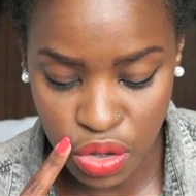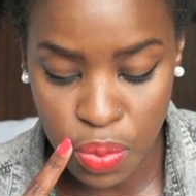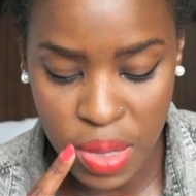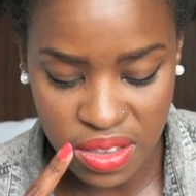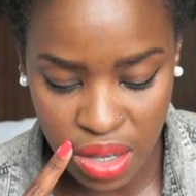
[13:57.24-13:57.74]

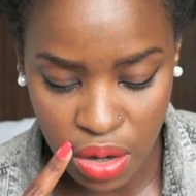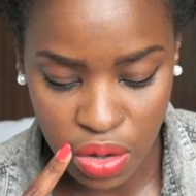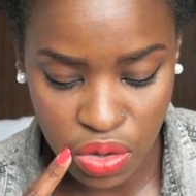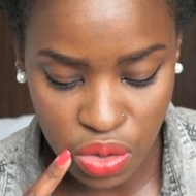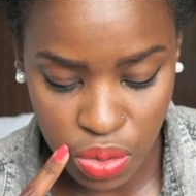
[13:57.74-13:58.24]
meant a
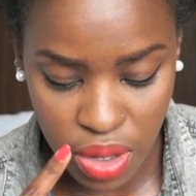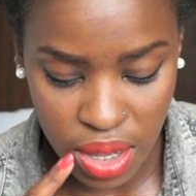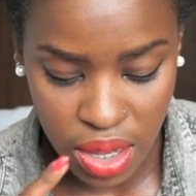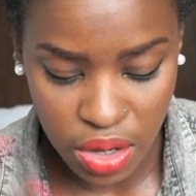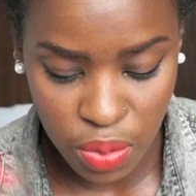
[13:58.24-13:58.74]
lot to her
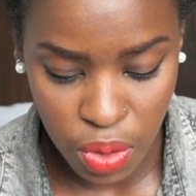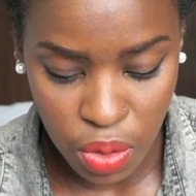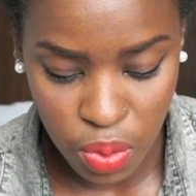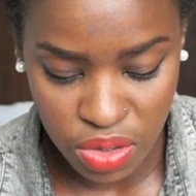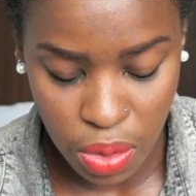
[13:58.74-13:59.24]
and you
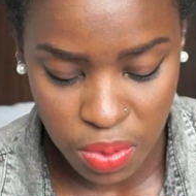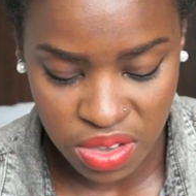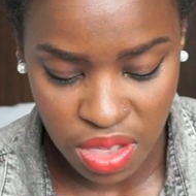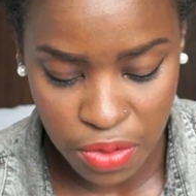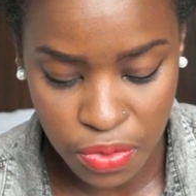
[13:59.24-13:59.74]
was
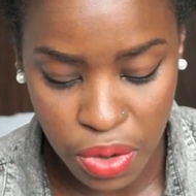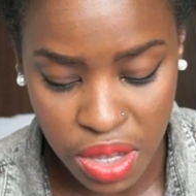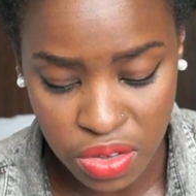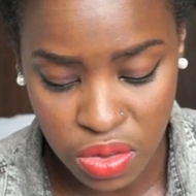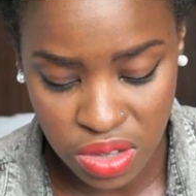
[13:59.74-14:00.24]
always there for
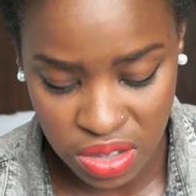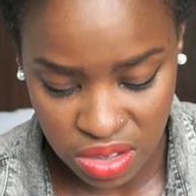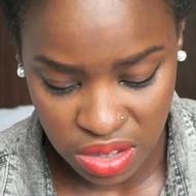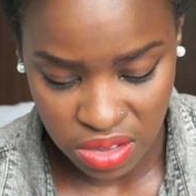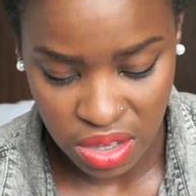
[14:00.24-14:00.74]
her? Susan
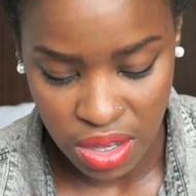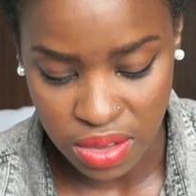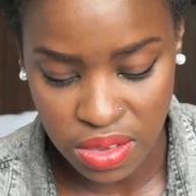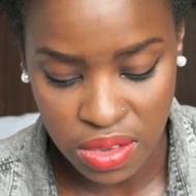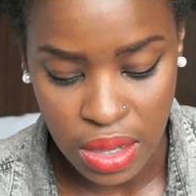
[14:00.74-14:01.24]
says
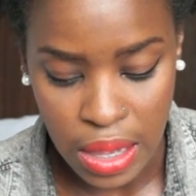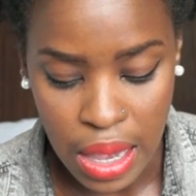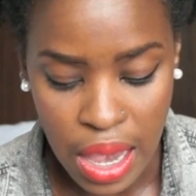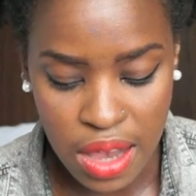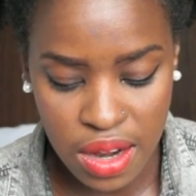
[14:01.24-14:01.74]
yes.
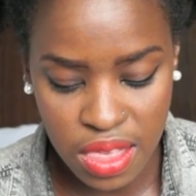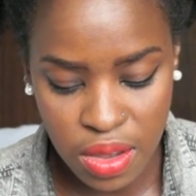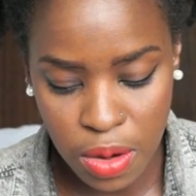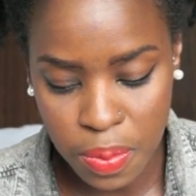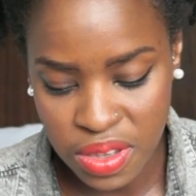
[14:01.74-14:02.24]
And the
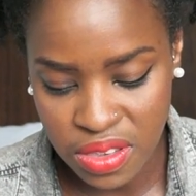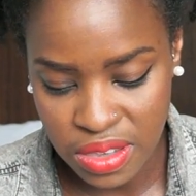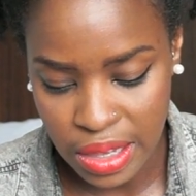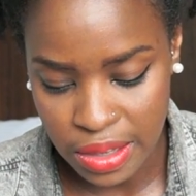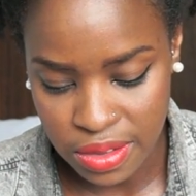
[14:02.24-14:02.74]
therapist
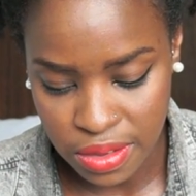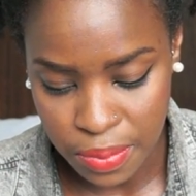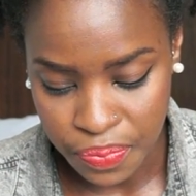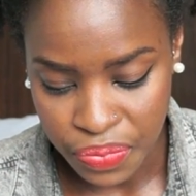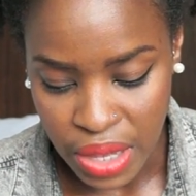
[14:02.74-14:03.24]

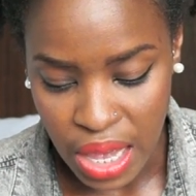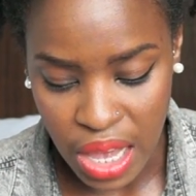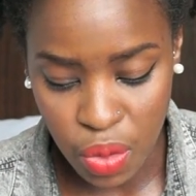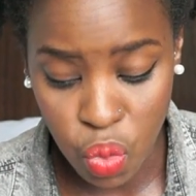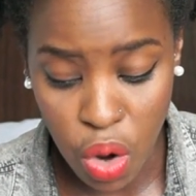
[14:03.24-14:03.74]
says,
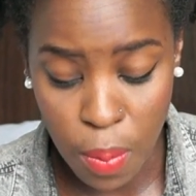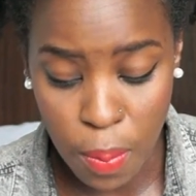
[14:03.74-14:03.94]
and what